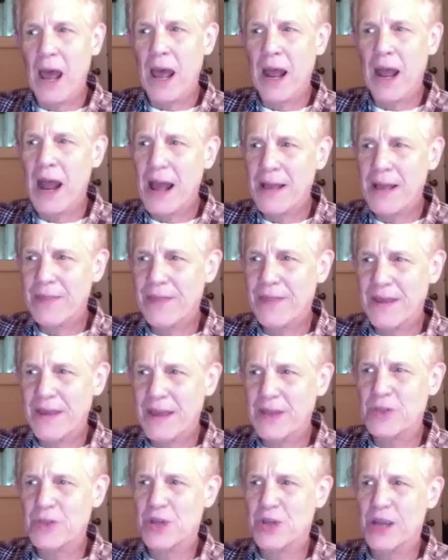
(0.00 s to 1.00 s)
I think
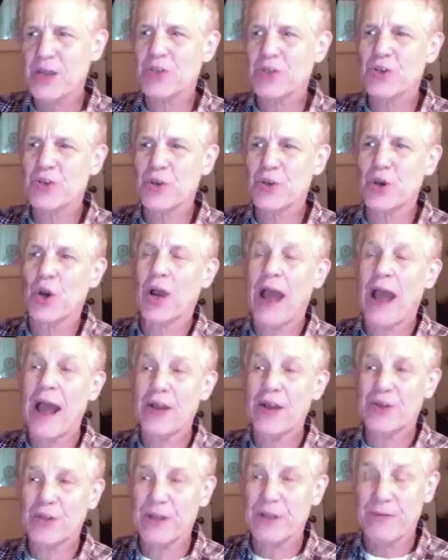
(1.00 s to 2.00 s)
it changed New York
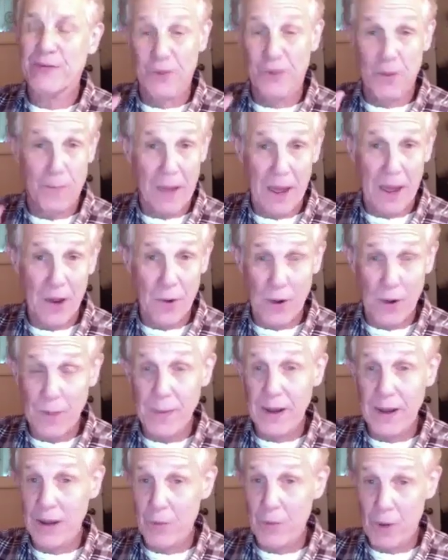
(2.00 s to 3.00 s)
actually for the better in many